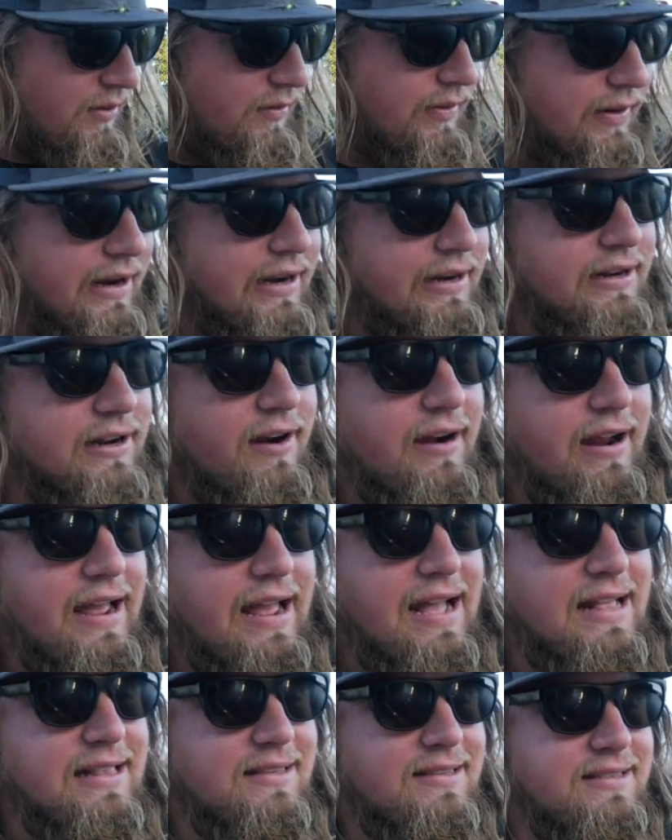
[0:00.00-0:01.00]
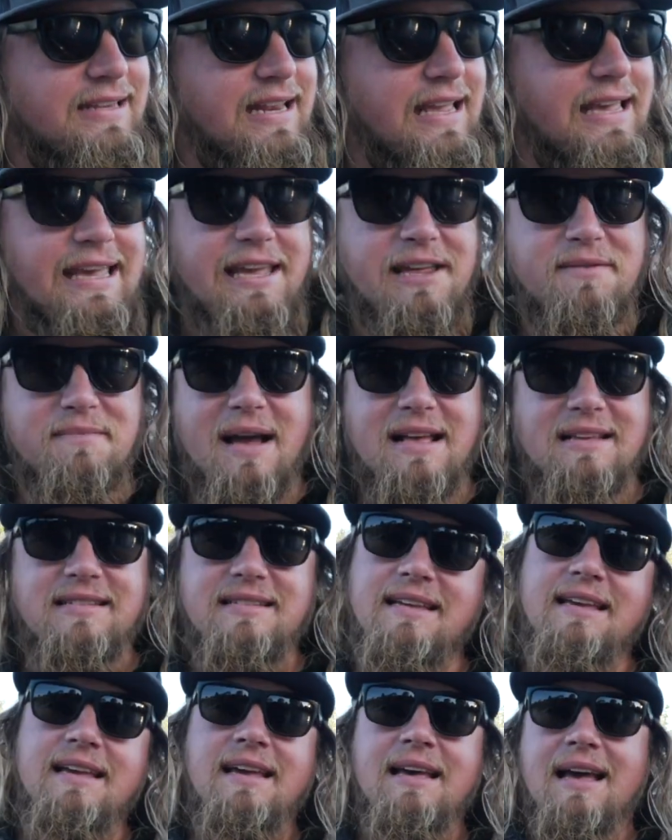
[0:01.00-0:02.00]
We're getting our hands stinky and
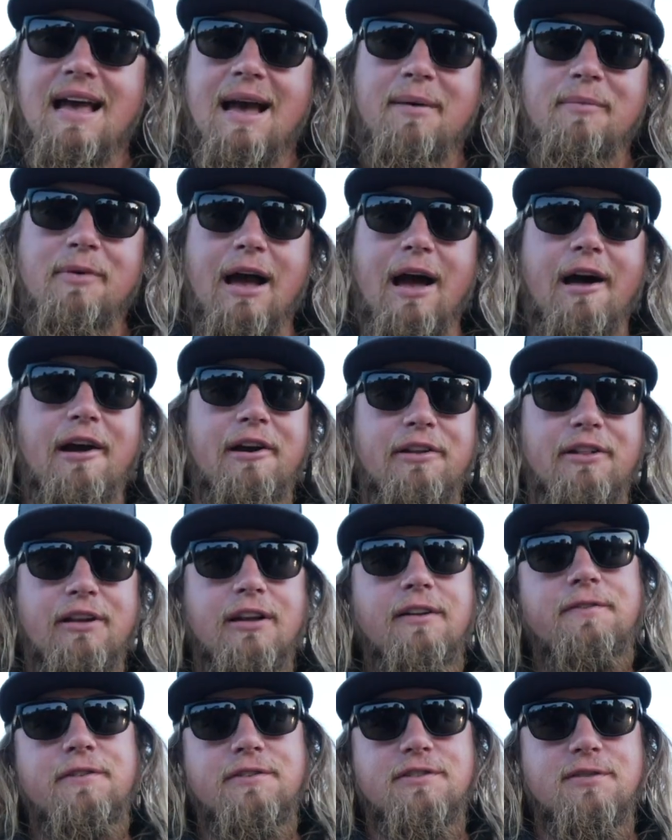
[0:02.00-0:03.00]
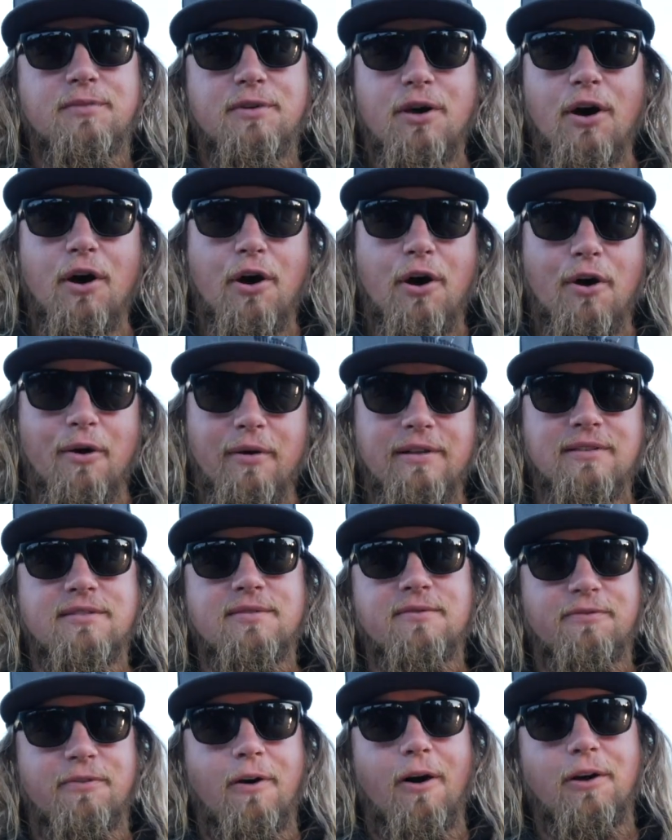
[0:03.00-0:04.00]
messy and we're out here looking for some coho and
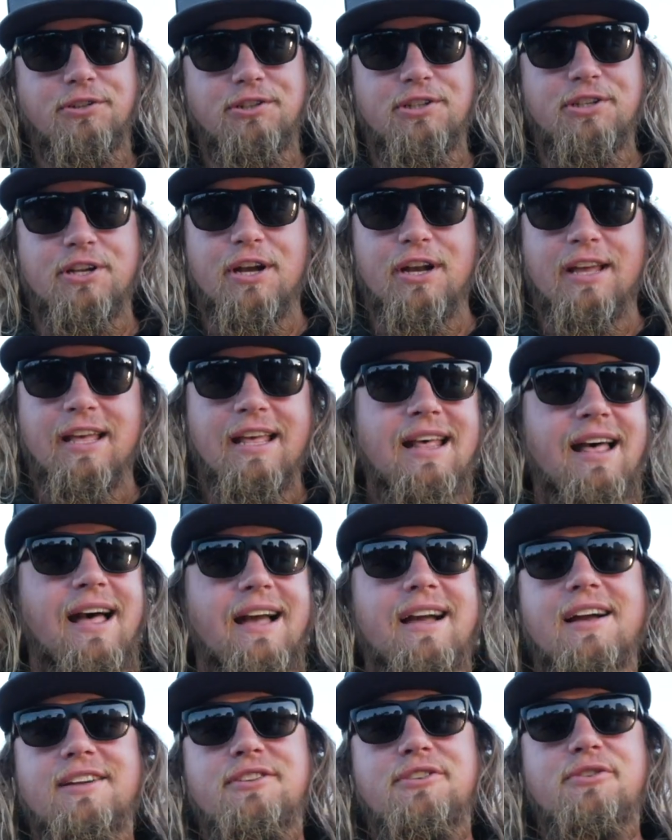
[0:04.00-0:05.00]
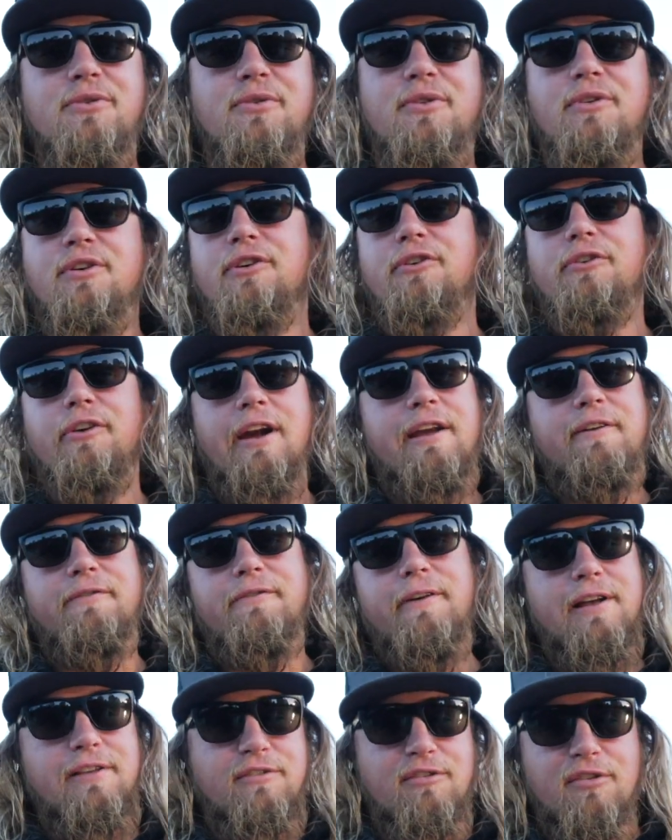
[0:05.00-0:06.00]
some fall chinook. I got two great
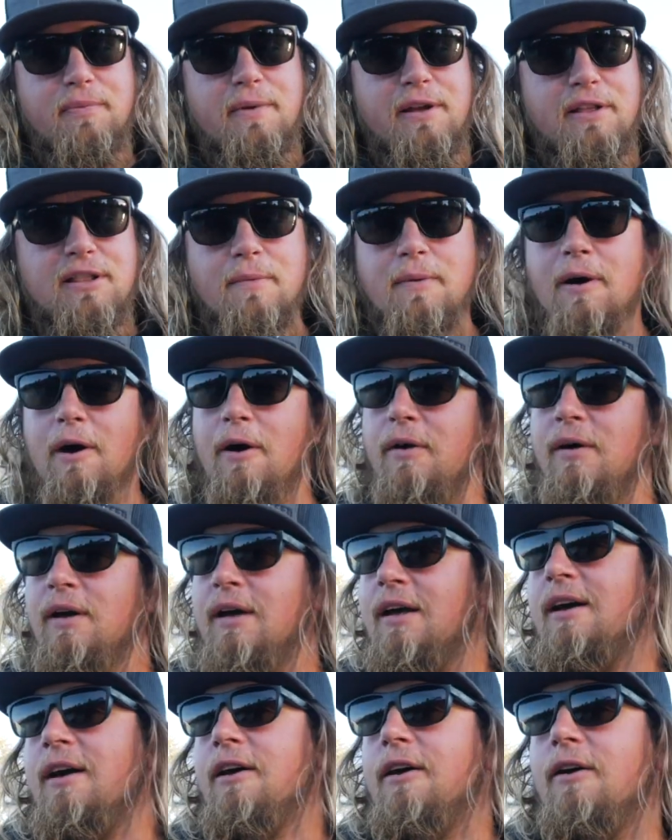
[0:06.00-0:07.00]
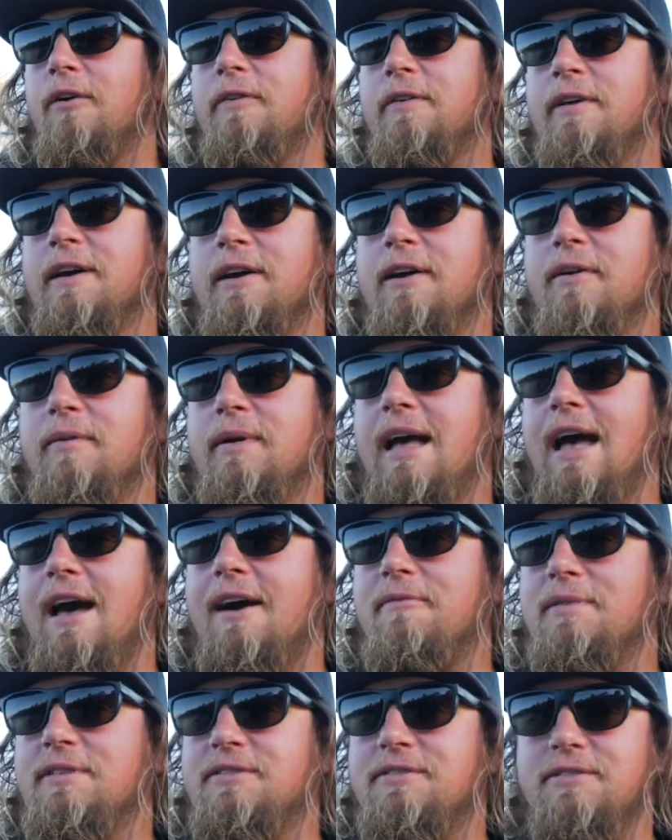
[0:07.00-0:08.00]
friends with me in the boat. Over here we
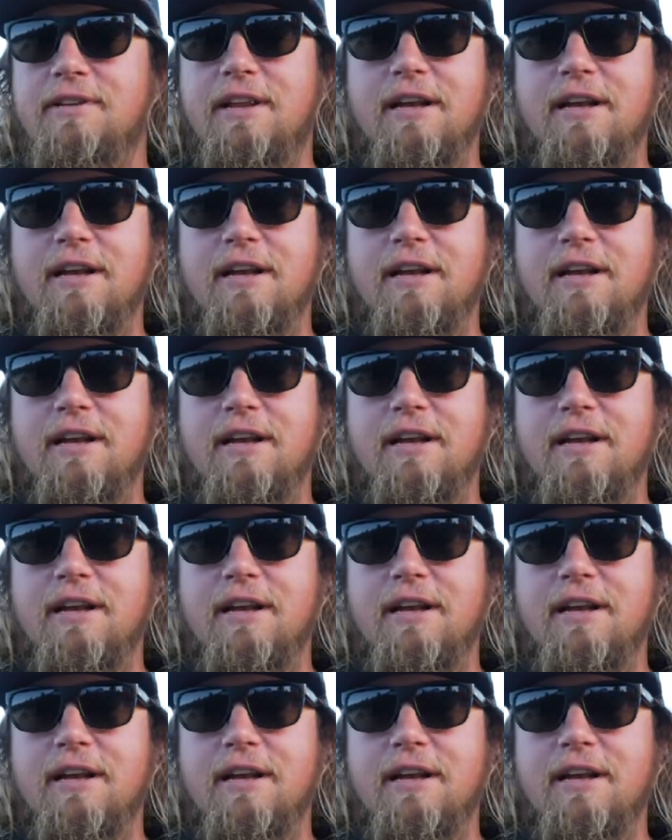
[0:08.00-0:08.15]
have Mr.